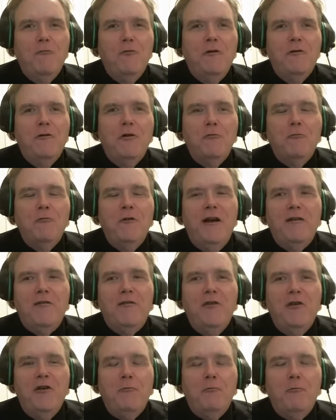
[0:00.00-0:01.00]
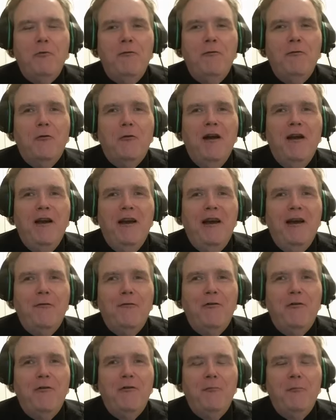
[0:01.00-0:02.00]
correct them before I
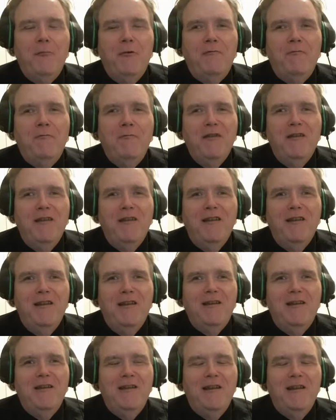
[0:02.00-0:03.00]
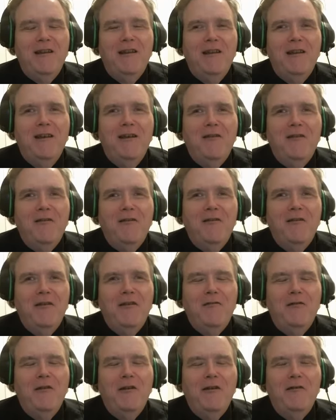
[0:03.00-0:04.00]
have to. But
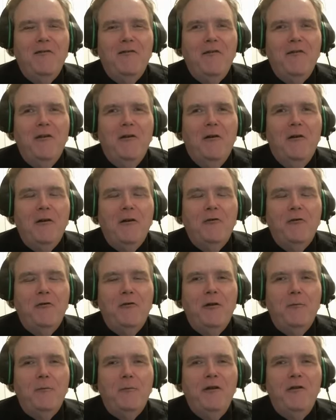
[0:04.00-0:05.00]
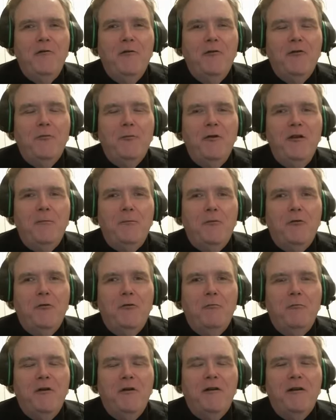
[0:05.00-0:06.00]
there are going to be those
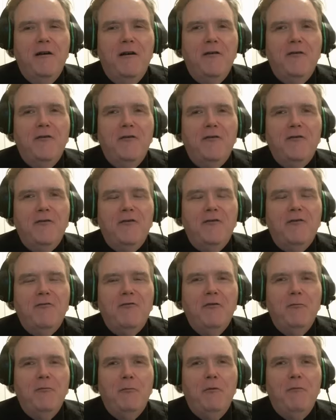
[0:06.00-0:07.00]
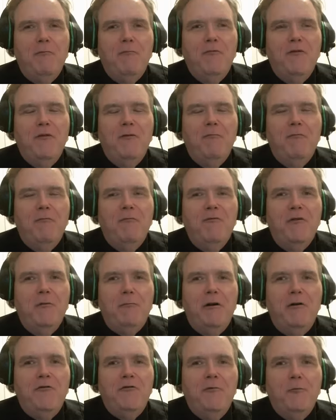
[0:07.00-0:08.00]
people, because the
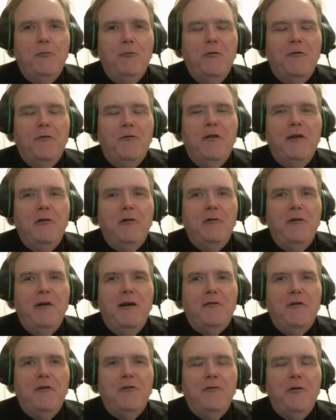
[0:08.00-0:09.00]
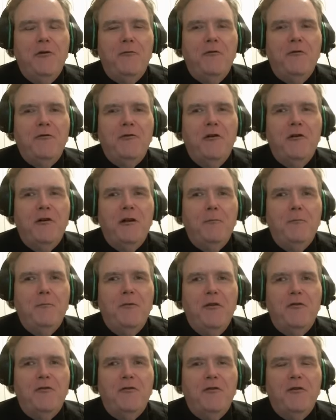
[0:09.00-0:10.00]
most important thing you have to do if you're starting a
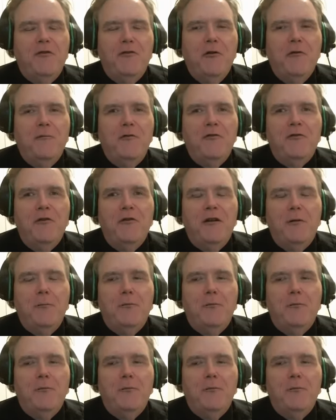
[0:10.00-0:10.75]
business, or if you're starting a